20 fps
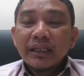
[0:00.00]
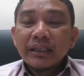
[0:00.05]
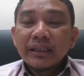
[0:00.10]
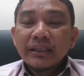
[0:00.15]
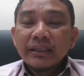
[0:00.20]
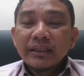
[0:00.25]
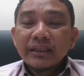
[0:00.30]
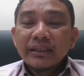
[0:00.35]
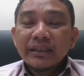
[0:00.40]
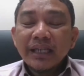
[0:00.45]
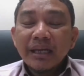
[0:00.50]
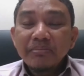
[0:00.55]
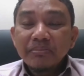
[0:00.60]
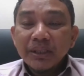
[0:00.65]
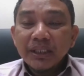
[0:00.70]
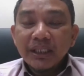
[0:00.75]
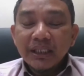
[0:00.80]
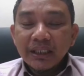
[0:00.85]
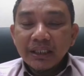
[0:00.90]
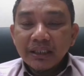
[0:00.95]

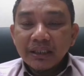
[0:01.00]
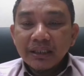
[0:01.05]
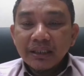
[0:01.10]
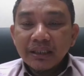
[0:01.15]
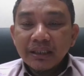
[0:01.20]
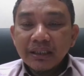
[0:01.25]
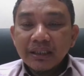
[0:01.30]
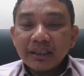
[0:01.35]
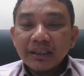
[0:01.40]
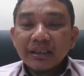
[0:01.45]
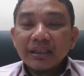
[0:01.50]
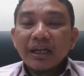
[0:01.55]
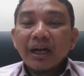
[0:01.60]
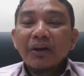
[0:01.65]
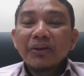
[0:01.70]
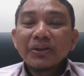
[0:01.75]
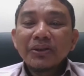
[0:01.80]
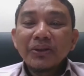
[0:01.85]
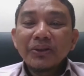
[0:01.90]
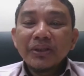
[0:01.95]
somebody, the
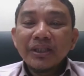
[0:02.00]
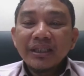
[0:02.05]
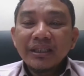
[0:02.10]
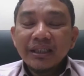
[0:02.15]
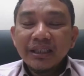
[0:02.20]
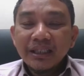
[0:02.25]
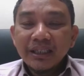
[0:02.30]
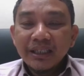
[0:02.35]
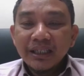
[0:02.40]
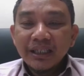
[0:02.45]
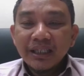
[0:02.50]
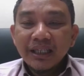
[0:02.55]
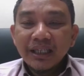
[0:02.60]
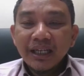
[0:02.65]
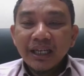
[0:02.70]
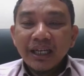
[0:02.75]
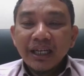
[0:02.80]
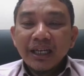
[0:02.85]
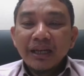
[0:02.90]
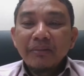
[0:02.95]
authority,
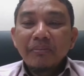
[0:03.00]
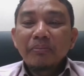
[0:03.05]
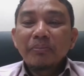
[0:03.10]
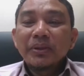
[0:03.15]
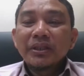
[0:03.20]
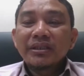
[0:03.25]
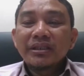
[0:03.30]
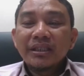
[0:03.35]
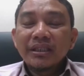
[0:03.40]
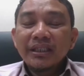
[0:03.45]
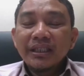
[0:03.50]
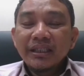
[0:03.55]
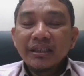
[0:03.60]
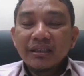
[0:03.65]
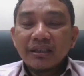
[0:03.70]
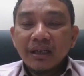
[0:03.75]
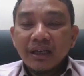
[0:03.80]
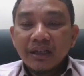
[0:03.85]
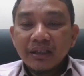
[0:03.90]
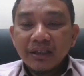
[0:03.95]
person in
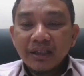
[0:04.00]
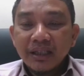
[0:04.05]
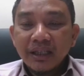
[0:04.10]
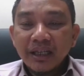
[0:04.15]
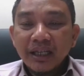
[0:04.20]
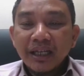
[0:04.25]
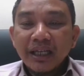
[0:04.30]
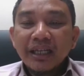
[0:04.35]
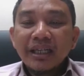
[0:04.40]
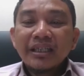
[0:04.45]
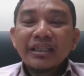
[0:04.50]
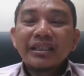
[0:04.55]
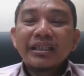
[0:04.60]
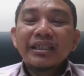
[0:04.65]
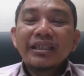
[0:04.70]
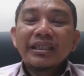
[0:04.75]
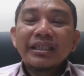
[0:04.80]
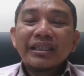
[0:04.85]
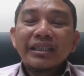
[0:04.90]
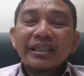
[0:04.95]
charge,
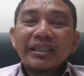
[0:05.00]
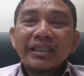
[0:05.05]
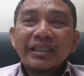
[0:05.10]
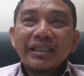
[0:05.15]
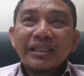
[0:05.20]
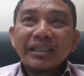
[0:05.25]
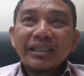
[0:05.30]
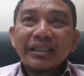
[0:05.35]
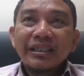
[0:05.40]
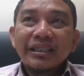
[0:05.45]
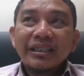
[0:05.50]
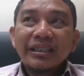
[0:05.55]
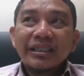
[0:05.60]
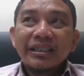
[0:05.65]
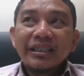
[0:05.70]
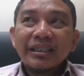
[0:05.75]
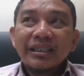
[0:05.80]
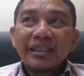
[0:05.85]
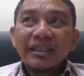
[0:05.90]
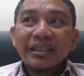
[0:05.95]

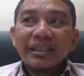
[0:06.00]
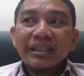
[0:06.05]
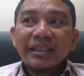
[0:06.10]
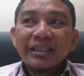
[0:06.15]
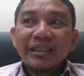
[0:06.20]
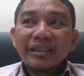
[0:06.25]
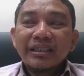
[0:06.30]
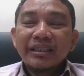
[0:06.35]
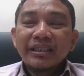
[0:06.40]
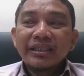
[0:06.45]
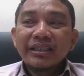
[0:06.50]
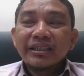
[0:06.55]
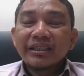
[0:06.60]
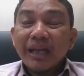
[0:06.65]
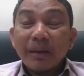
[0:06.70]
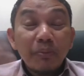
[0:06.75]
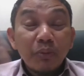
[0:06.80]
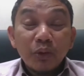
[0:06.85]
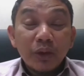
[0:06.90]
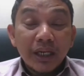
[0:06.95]
the
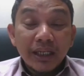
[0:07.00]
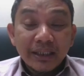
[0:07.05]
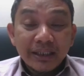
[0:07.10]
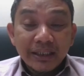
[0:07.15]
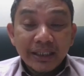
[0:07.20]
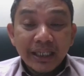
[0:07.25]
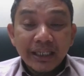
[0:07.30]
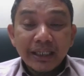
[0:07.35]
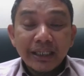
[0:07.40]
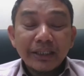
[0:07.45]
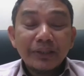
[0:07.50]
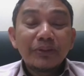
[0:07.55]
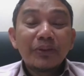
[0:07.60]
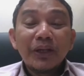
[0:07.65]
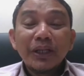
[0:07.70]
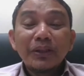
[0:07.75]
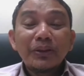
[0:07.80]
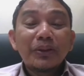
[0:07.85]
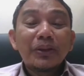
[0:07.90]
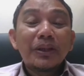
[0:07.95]
someone that is
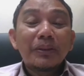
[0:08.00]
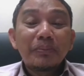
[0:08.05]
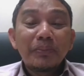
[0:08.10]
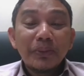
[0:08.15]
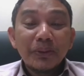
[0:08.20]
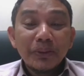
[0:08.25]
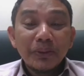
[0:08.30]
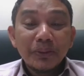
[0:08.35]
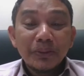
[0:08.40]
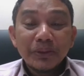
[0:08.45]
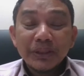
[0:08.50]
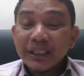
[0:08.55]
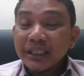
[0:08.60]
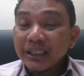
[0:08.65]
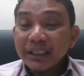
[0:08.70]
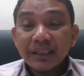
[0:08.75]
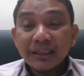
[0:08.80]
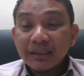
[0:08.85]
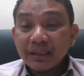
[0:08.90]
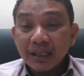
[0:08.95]
going to approve
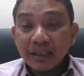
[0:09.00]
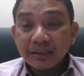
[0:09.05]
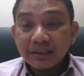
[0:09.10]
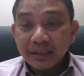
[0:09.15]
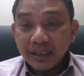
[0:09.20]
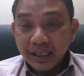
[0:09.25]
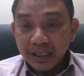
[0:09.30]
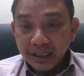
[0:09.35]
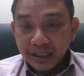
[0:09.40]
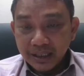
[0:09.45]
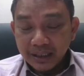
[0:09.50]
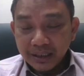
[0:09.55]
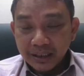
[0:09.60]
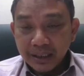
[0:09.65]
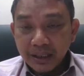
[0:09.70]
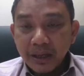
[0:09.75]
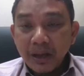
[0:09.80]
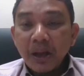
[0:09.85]
certain transaction,